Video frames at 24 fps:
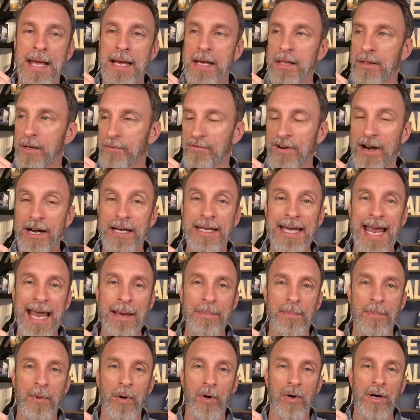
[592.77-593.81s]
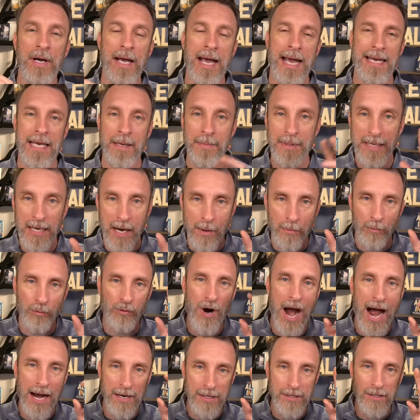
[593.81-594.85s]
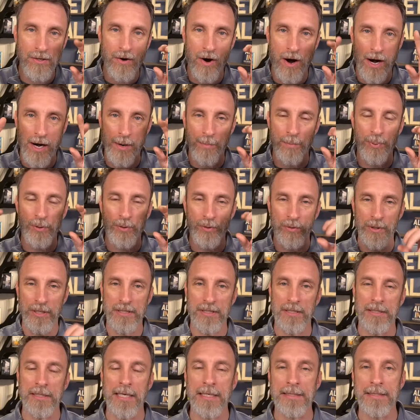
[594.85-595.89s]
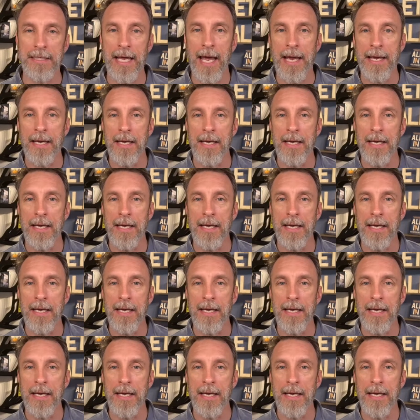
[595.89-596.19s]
they're very capable and they become rock star employees, as they say.